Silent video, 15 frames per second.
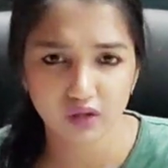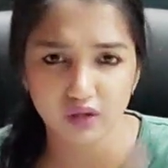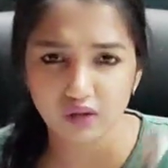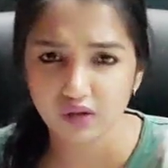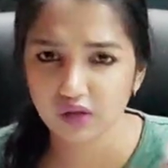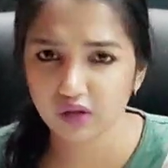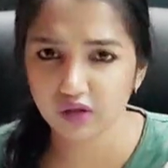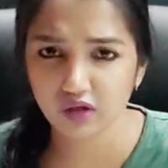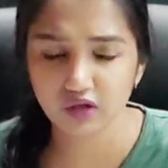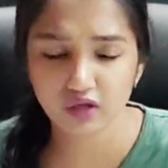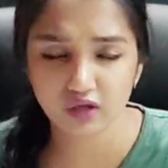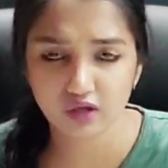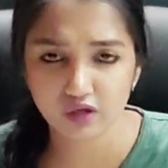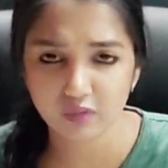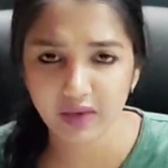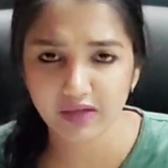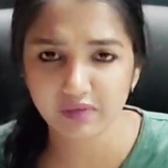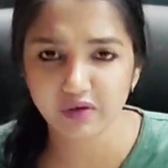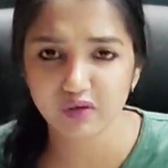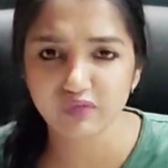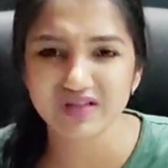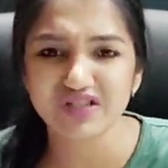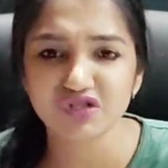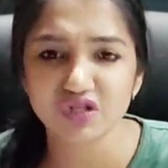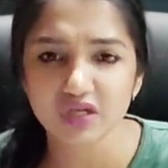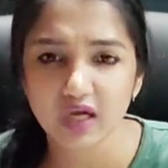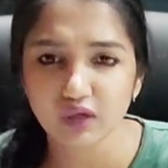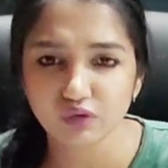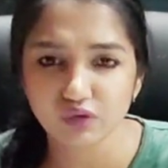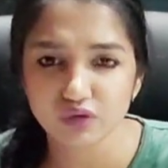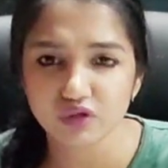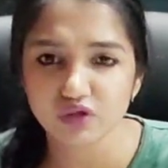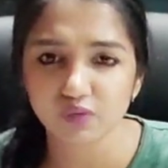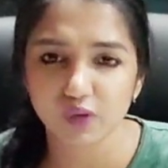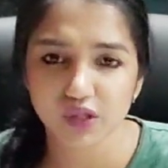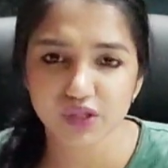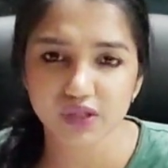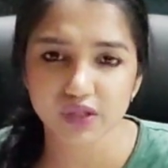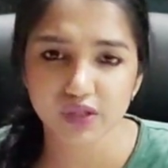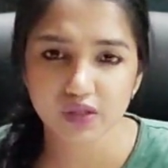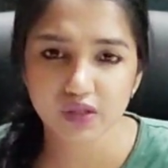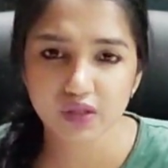You know, you might be reaching out to this person.